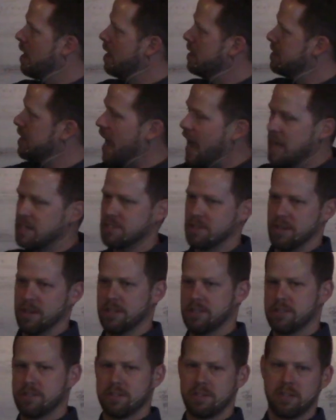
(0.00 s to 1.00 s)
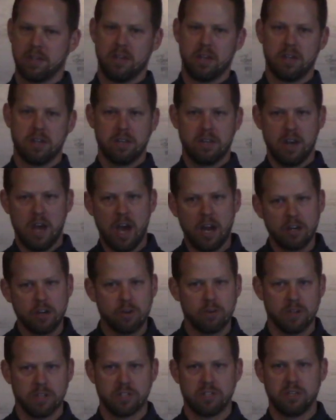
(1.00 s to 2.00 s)
And Tacitus,
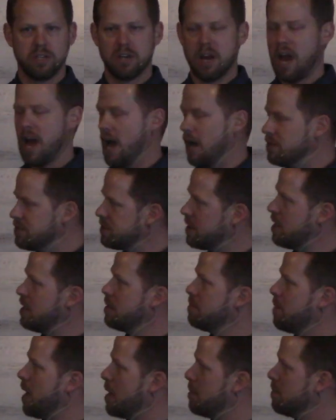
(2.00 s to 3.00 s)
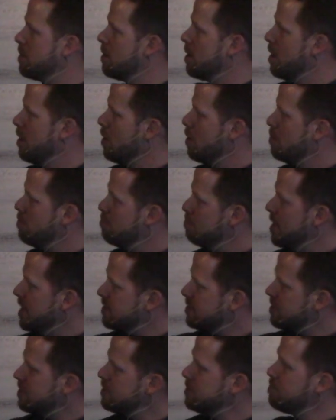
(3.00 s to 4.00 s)
non-Christian, outside the Bible,
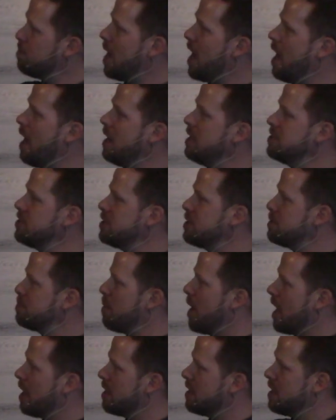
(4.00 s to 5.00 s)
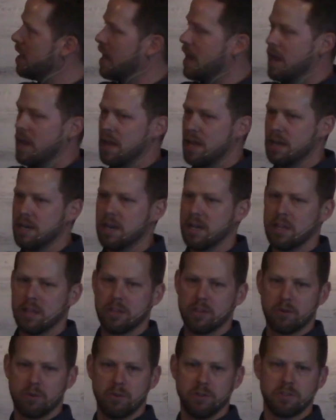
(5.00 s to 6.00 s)
mentions Pontius Pilate and
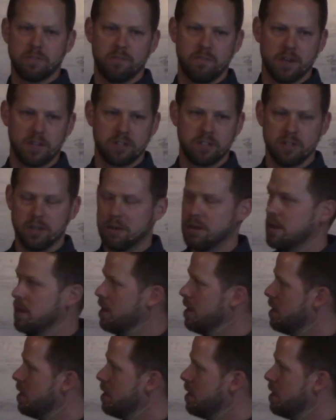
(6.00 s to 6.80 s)
the crucifixion.